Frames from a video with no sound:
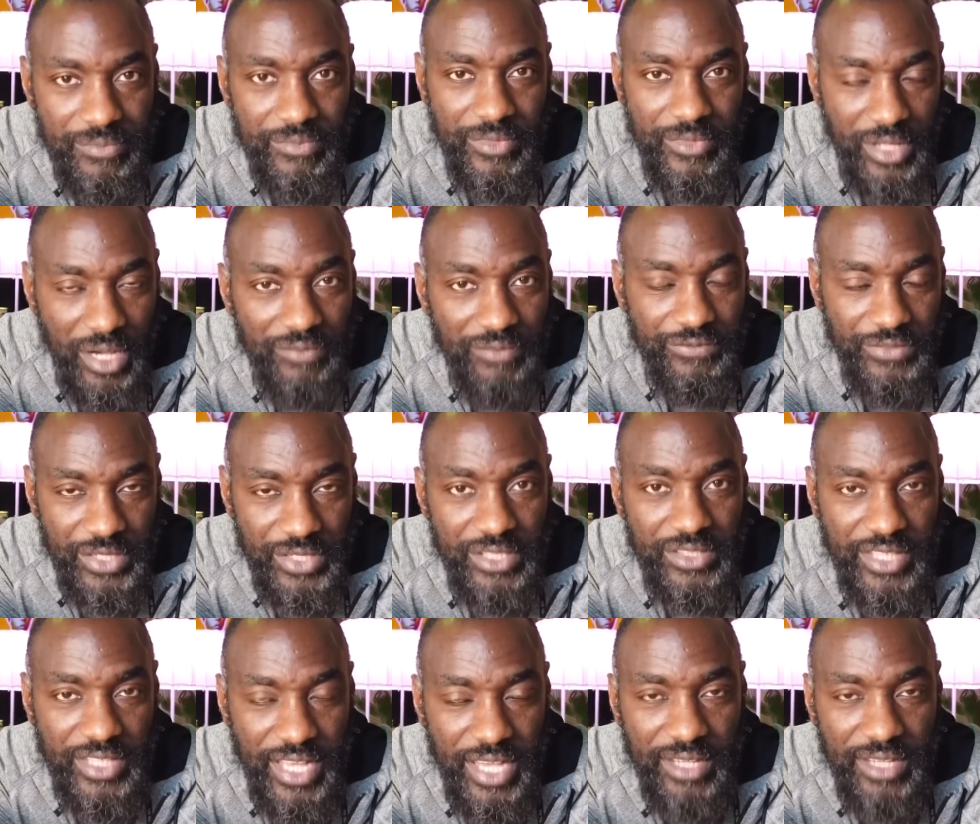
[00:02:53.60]

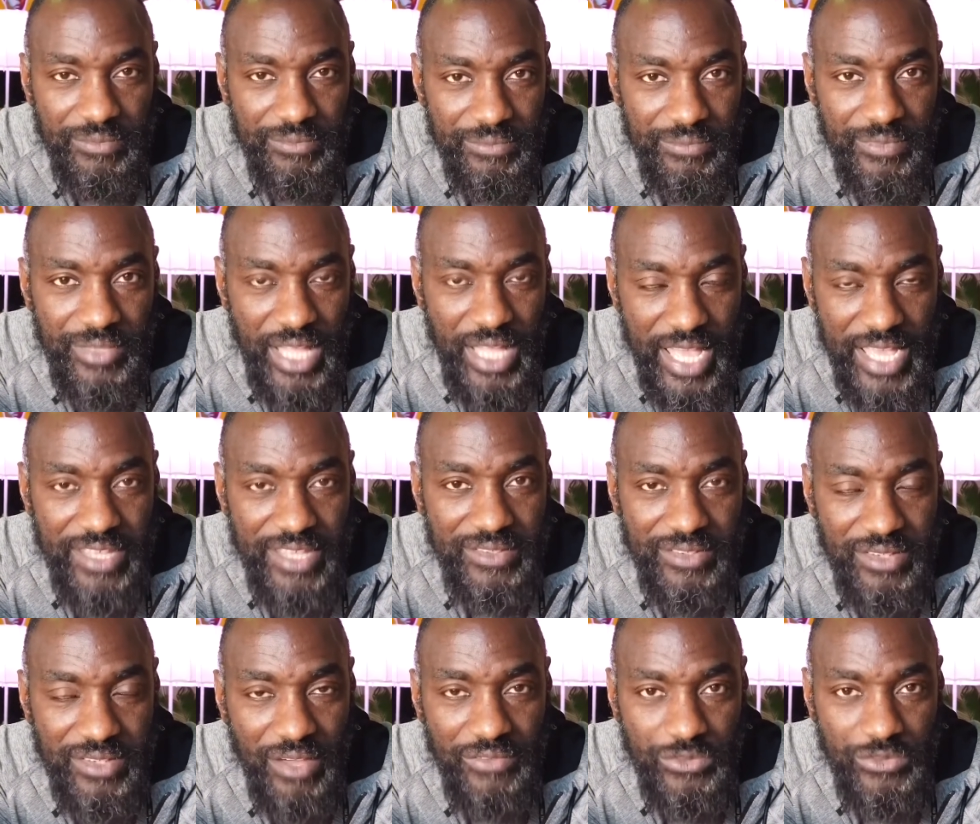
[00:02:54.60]
confident that a
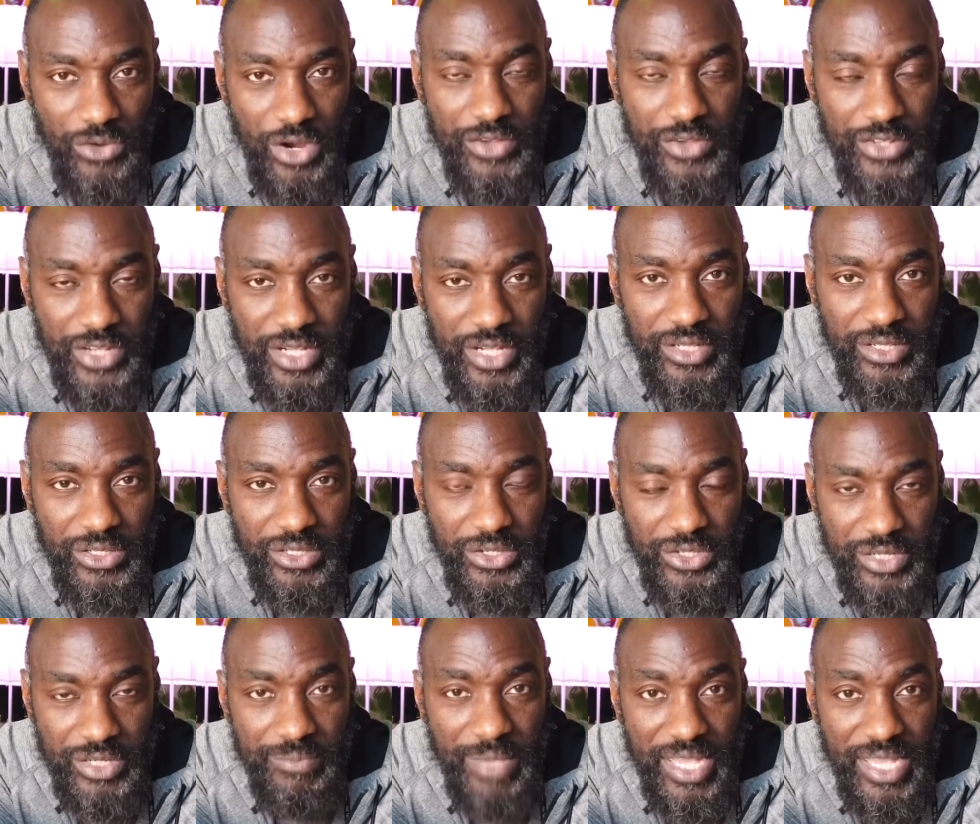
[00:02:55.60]
soft roader
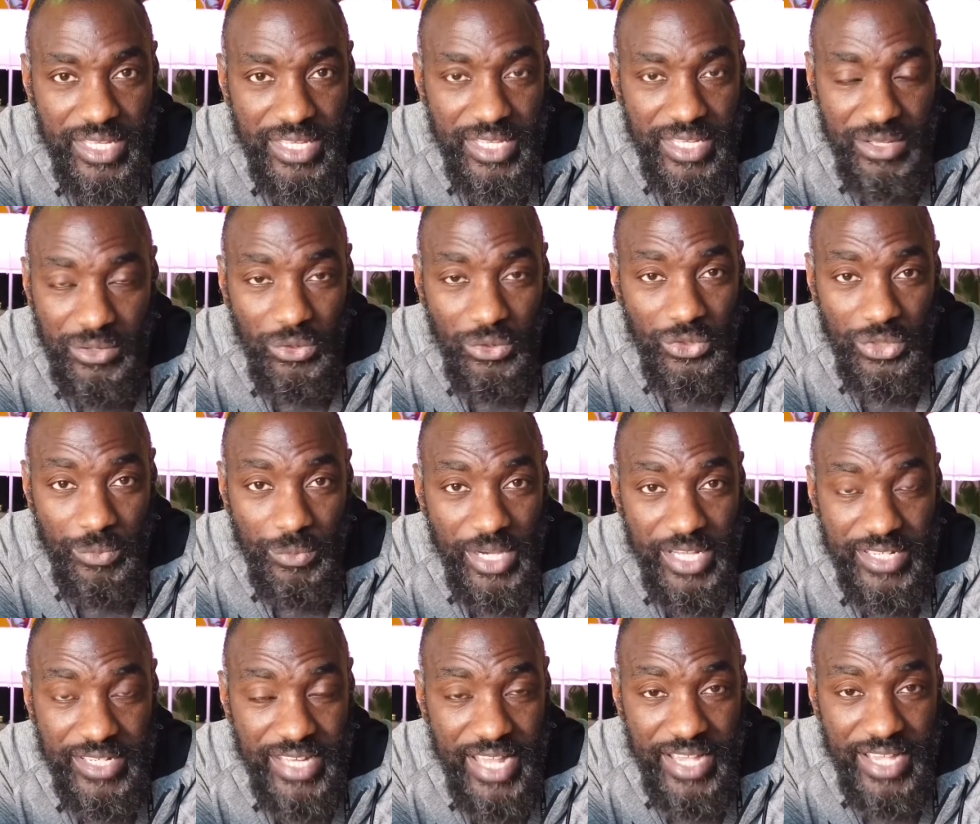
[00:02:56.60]
could make it all the way
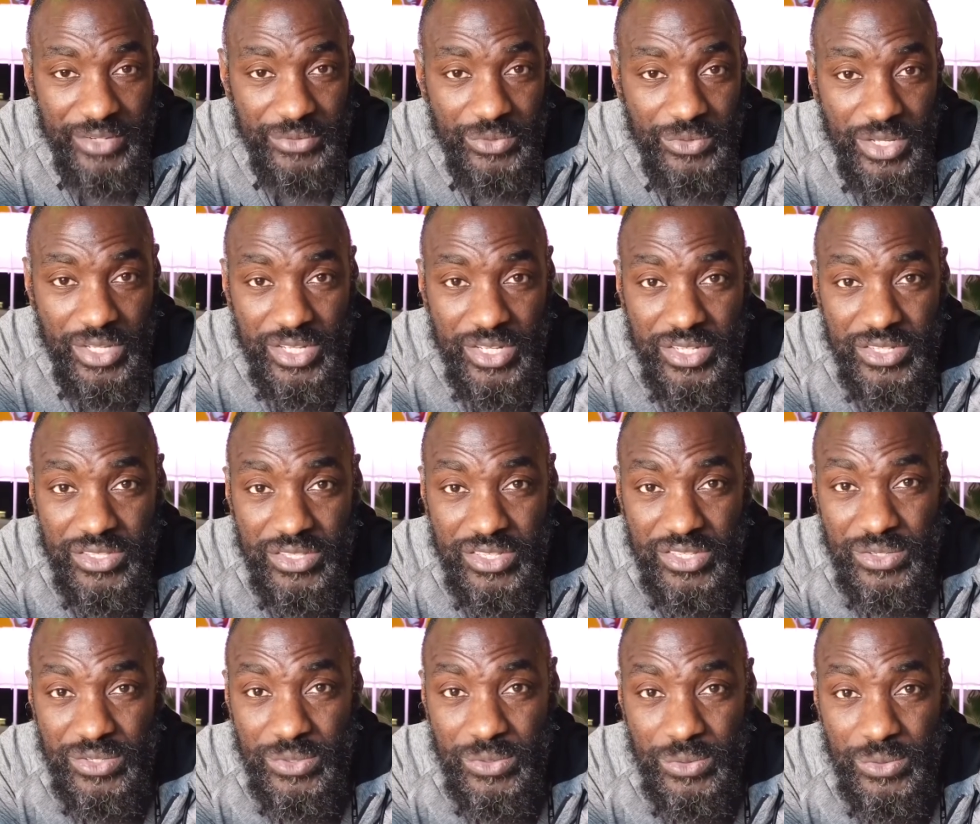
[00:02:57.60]
down
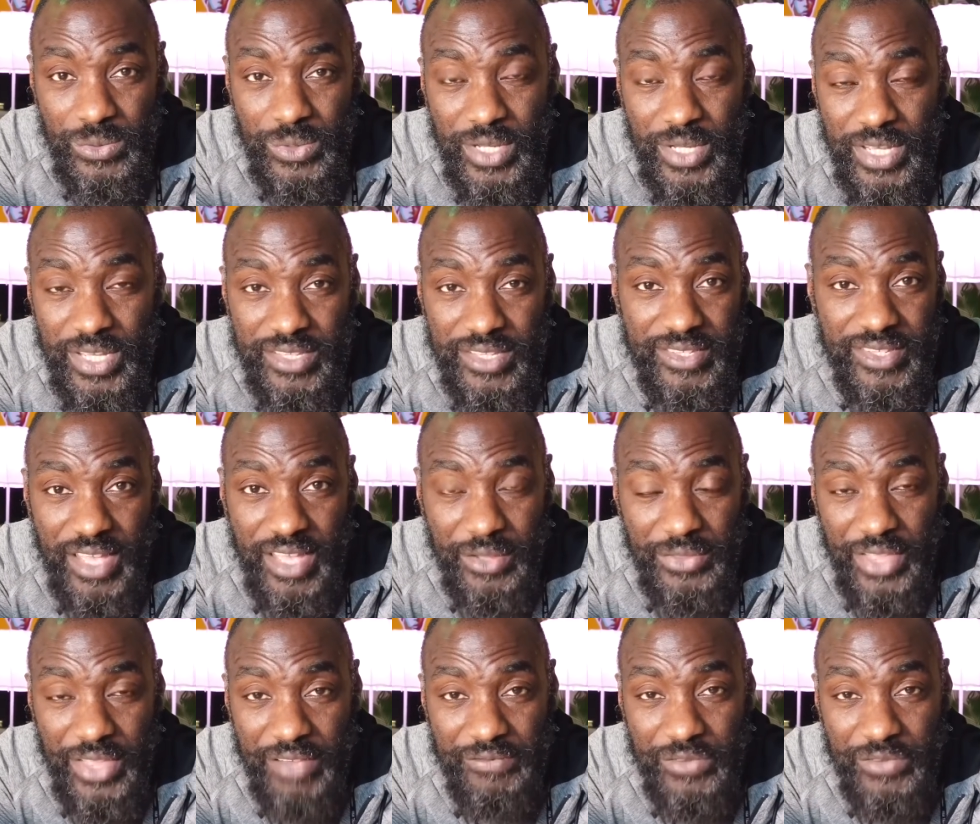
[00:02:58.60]
to
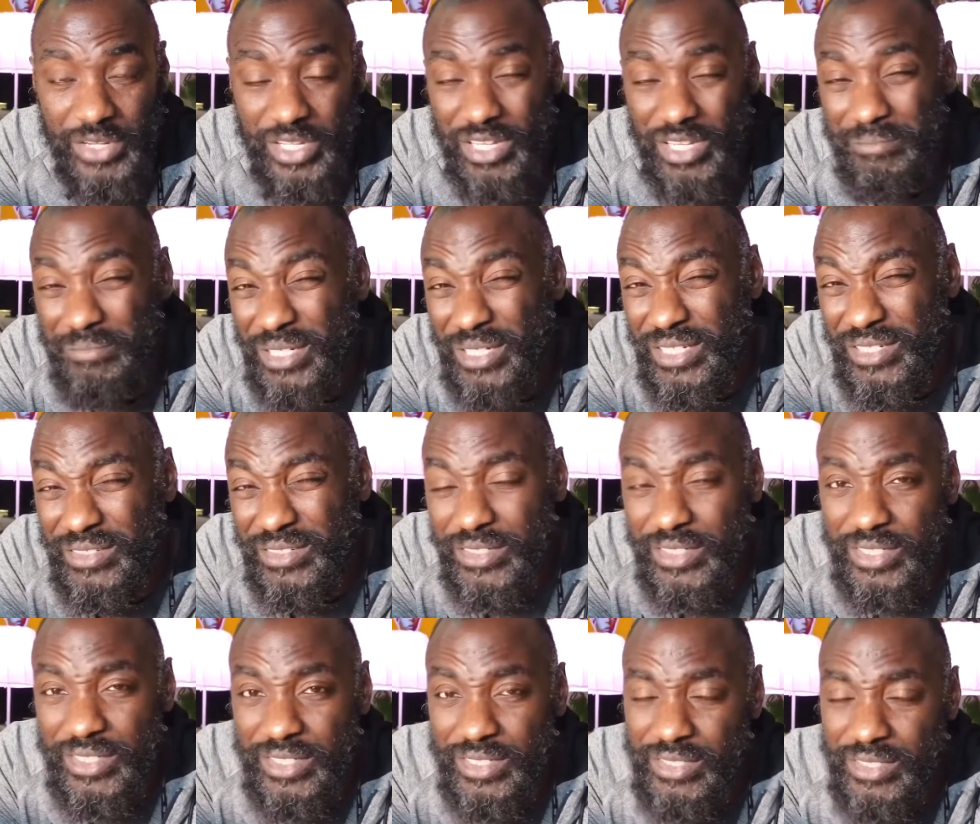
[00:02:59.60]
South Africa, but
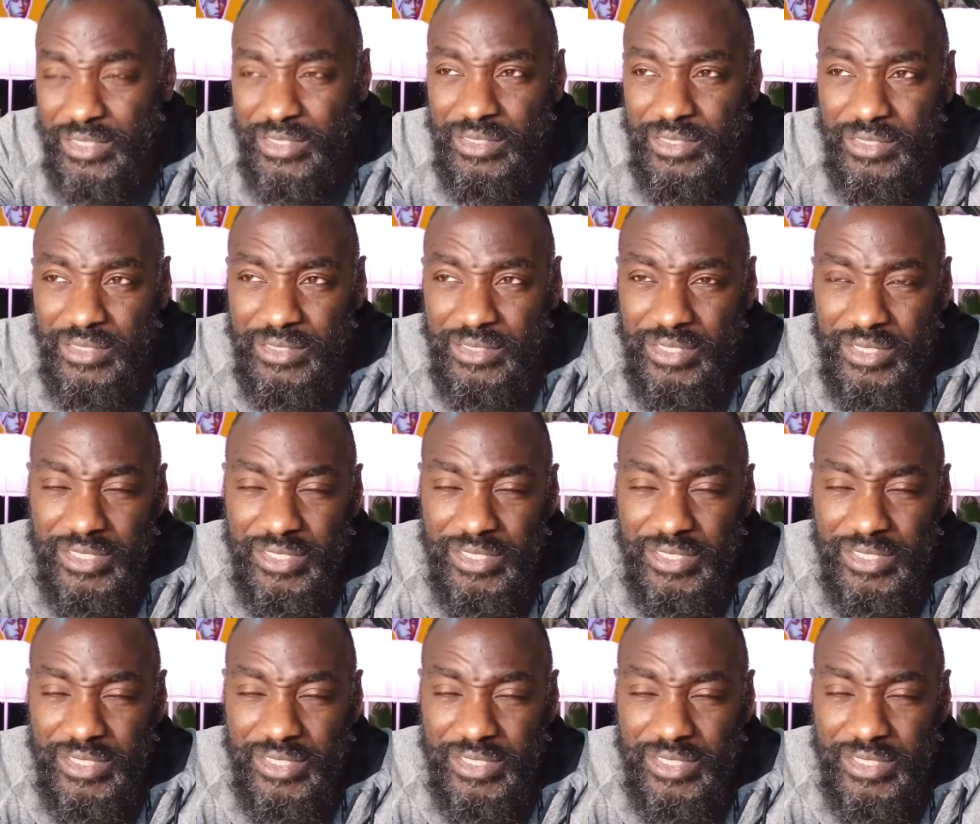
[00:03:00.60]
in